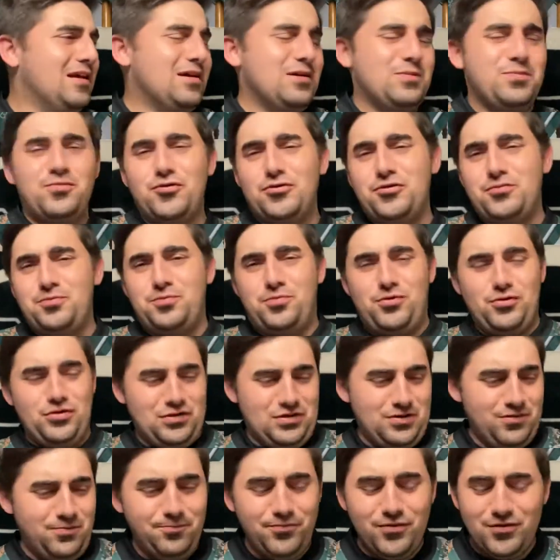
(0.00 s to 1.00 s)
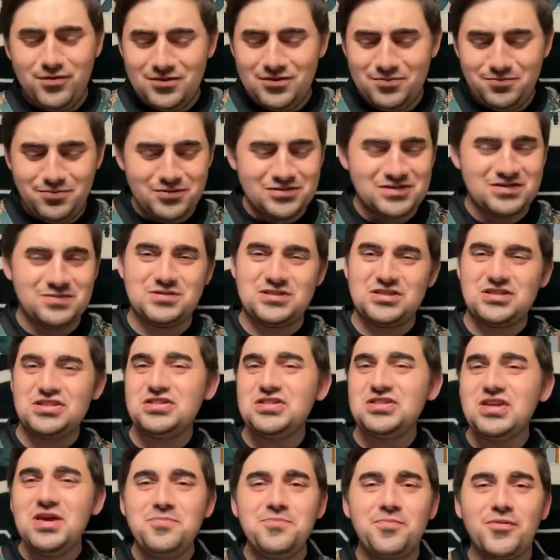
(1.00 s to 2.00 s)
put some
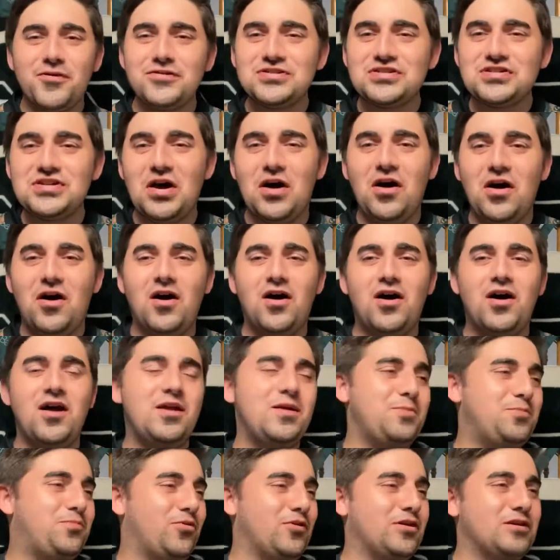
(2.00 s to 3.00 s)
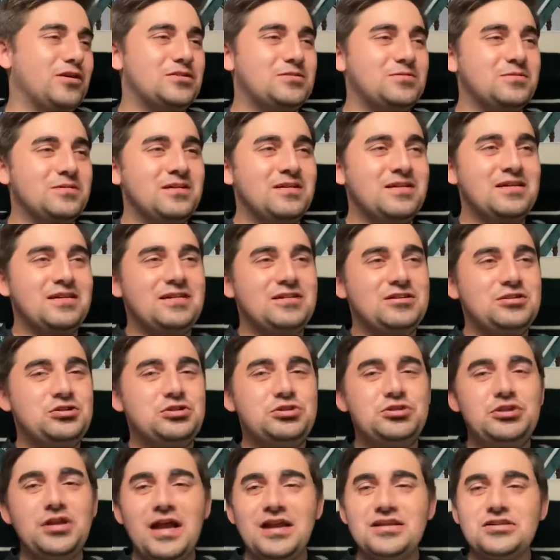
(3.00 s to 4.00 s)
slippers on, put a
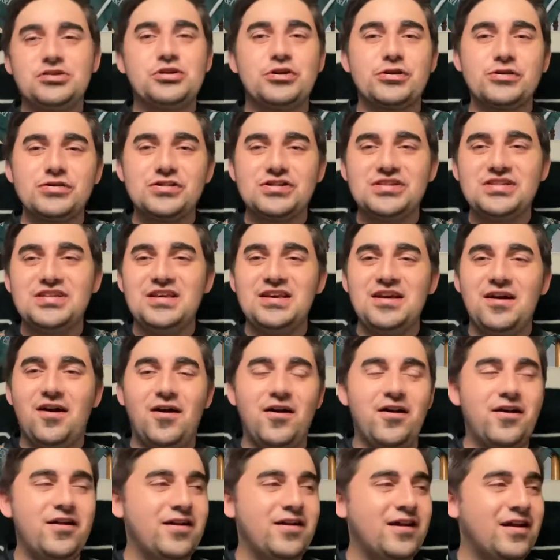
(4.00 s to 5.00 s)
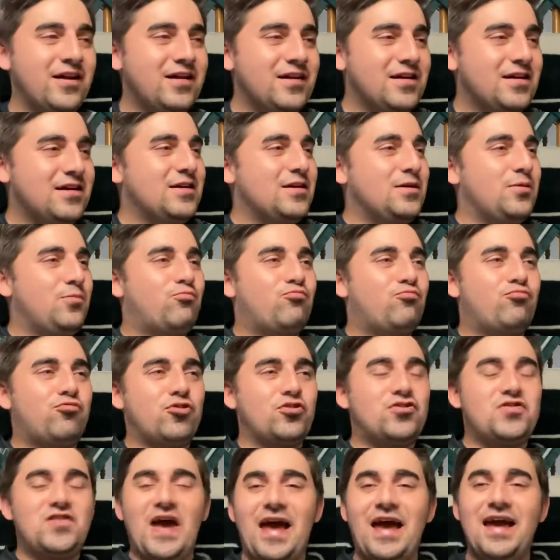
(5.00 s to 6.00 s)
Jet jersey on,
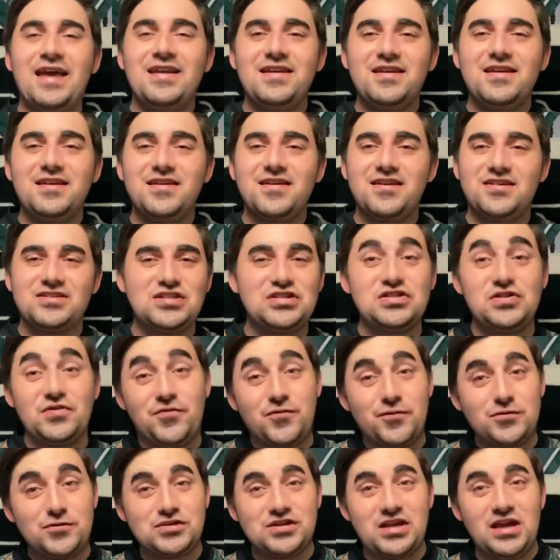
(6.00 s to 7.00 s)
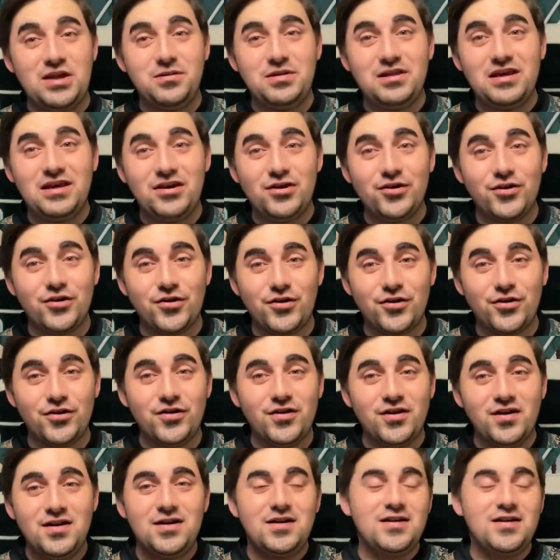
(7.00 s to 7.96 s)
pretend, because it's the first game of the year,